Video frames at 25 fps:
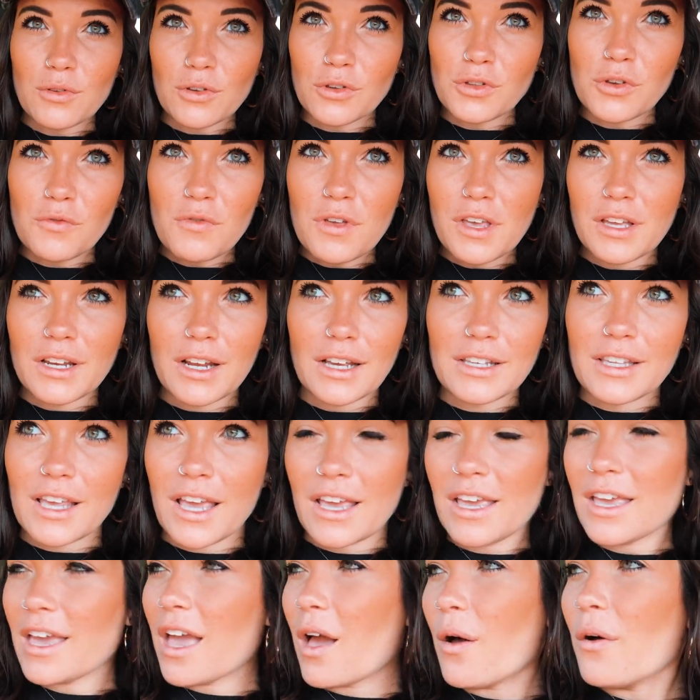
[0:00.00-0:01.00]
was also really nice
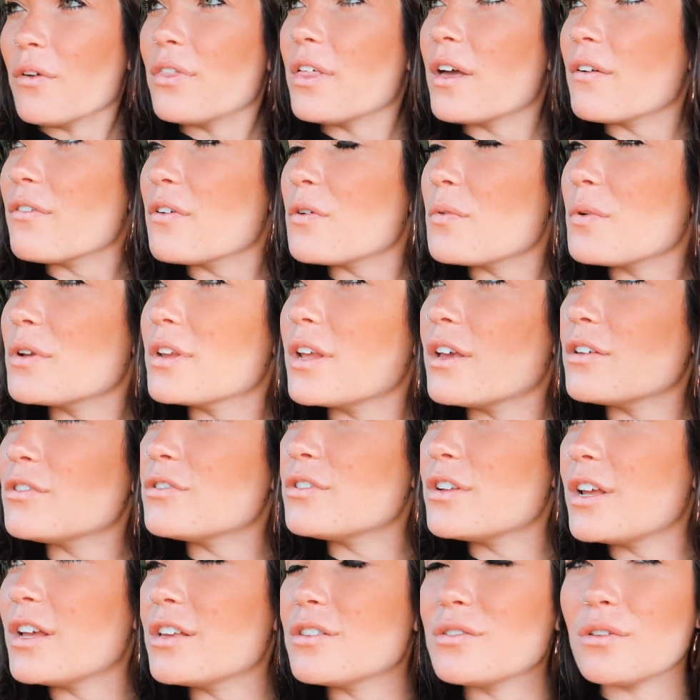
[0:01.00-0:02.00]
hanging out with everyone
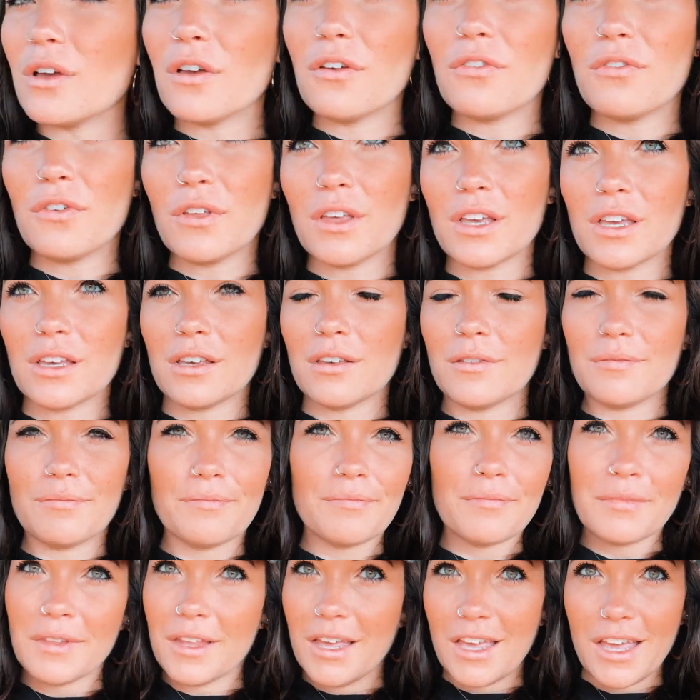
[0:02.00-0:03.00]
yesterday, so I feel
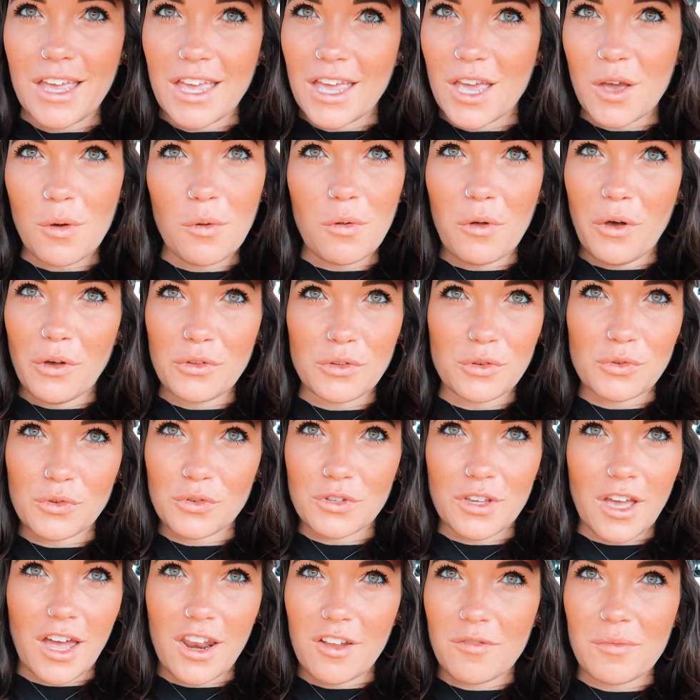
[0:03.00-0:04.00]
like it will also
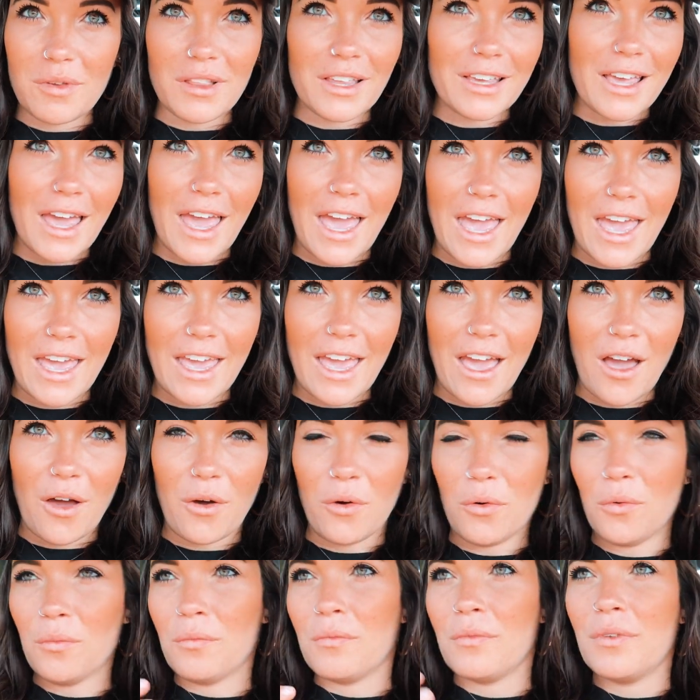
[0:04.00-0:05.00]
just kind of be like a
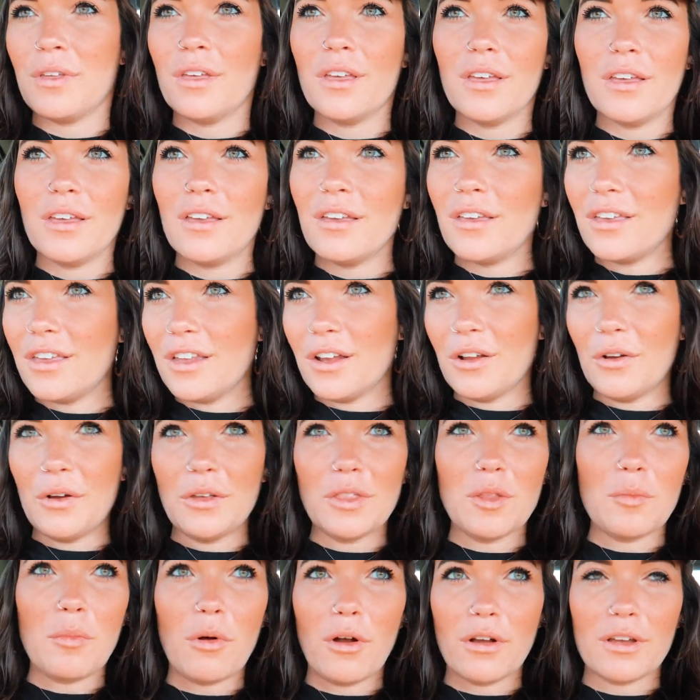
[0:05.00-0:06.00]
hangout, you know,
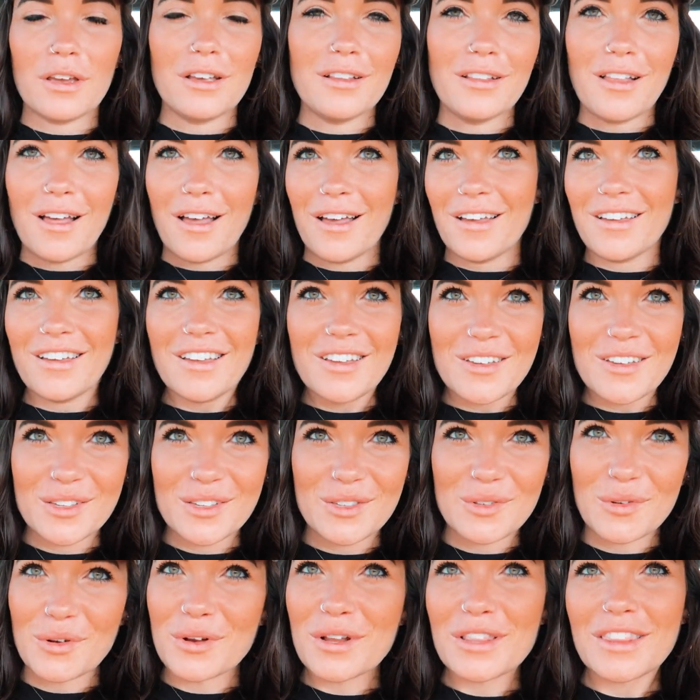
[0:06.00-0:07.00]
in the parking lot
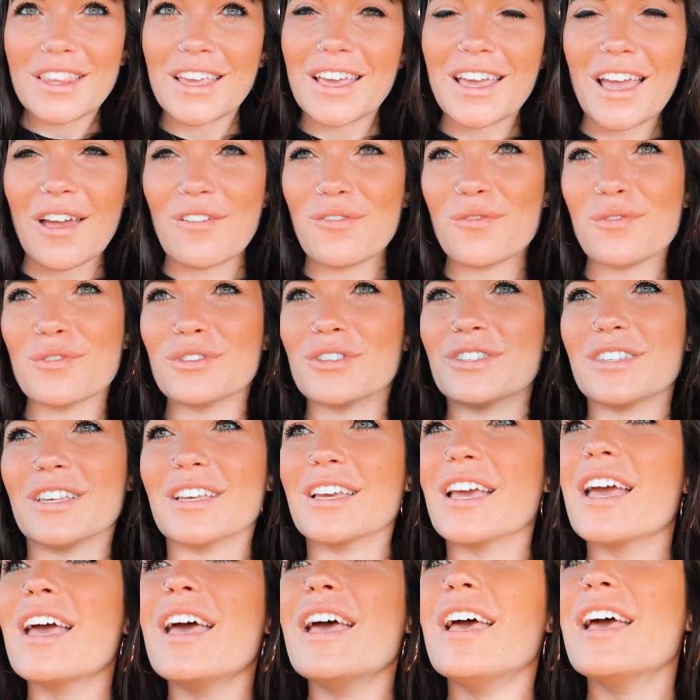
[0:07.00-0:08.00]
sort of thing. Everyone was
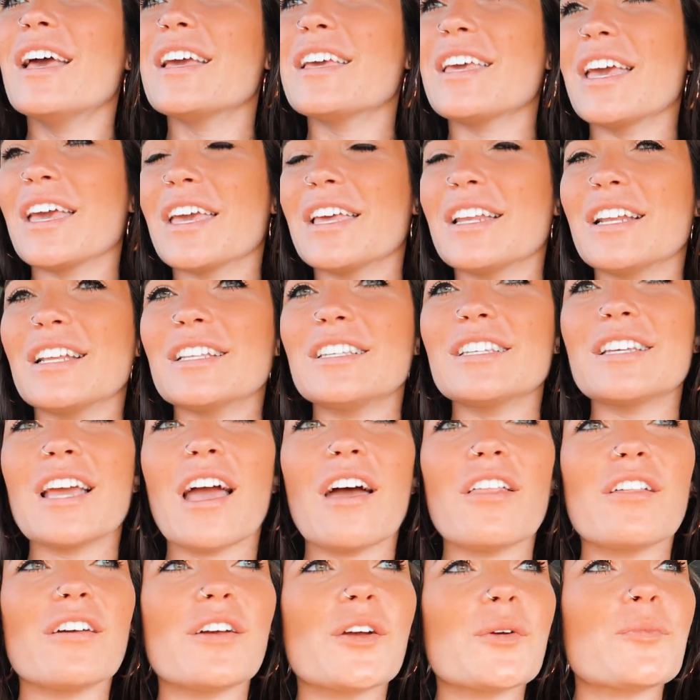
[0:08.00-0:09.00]
like kicking it
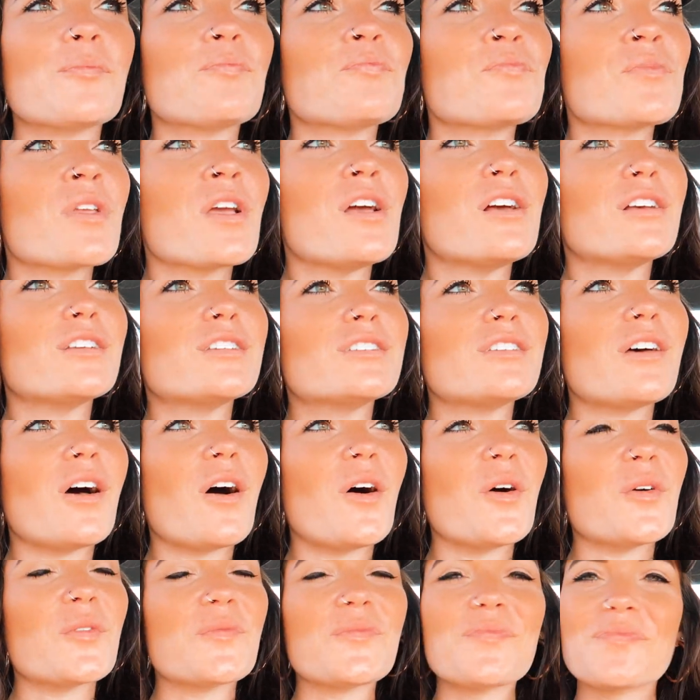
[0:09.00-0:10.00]
together.
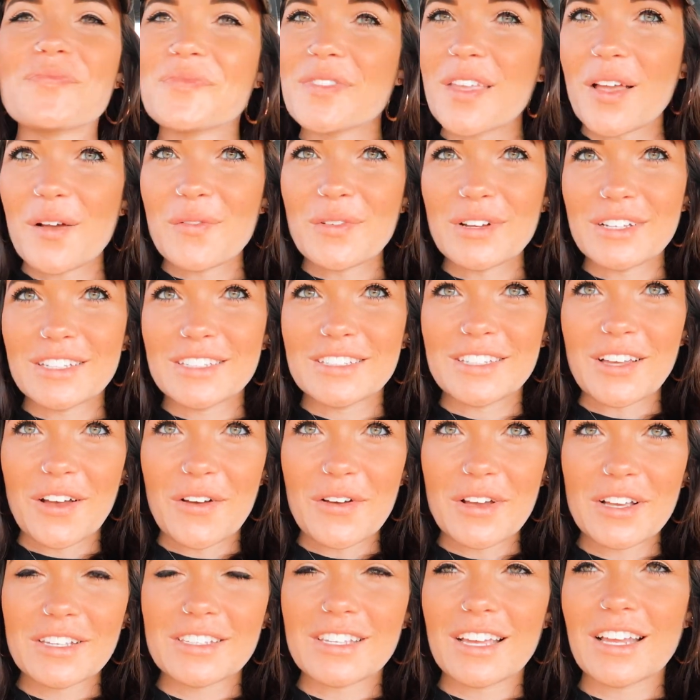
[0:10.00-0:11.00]
So we're
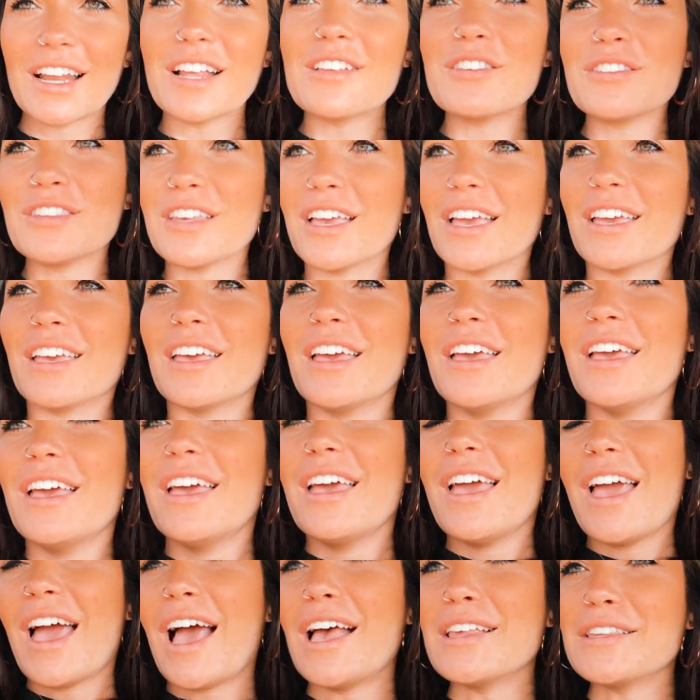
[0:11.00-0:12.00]
so excited. I just like
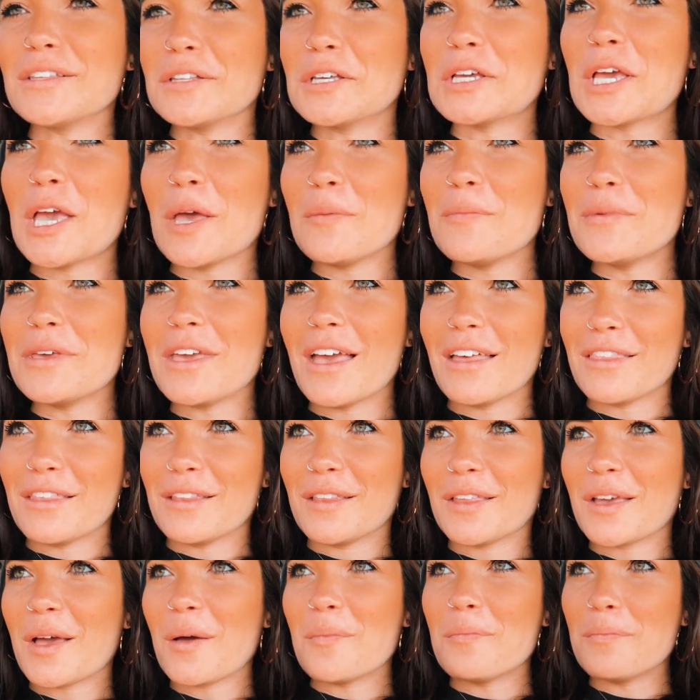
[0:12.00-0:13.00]
hasn't like hit me yet.
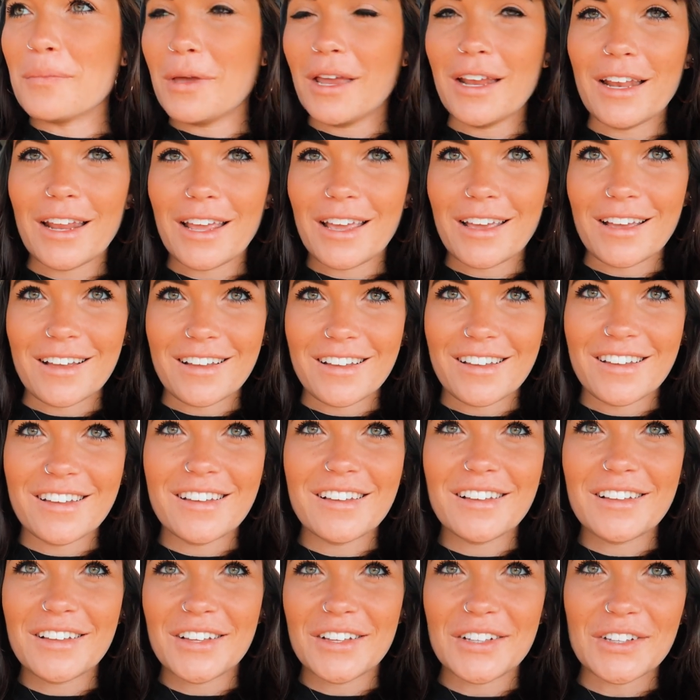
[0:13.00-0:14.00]
I'm like I'm meeting
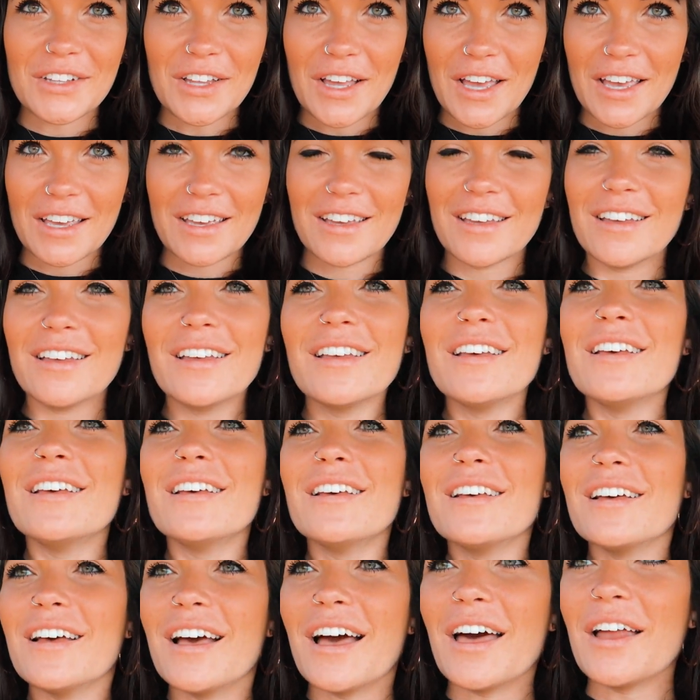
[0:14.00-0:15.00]
like
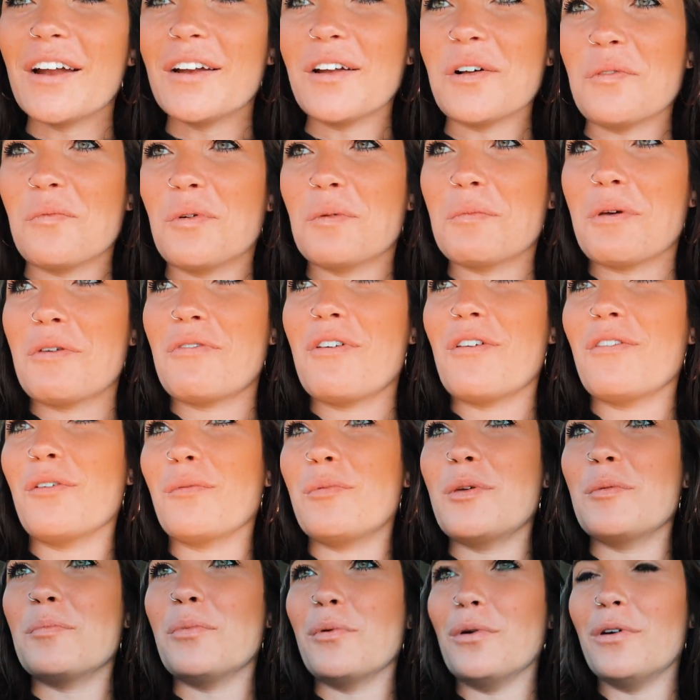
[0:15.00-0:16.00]
I don't know, one of my
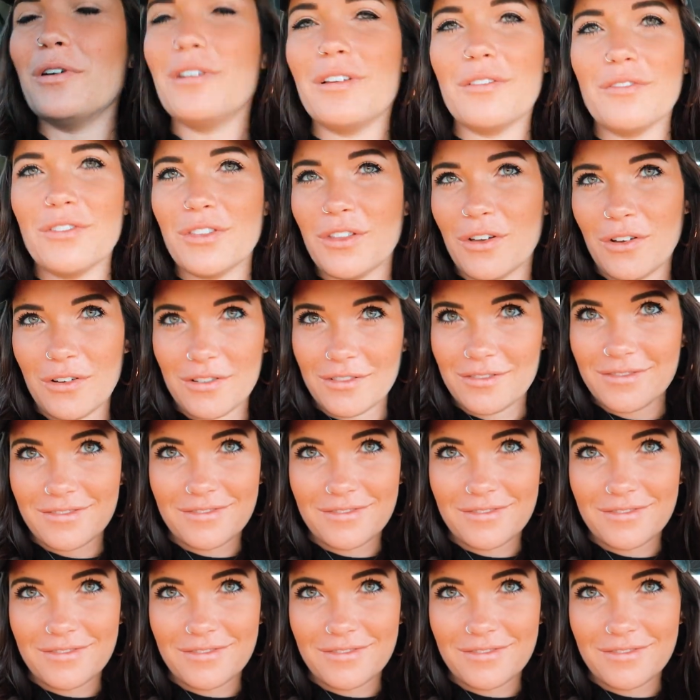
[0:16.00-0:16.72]
favorite people, even though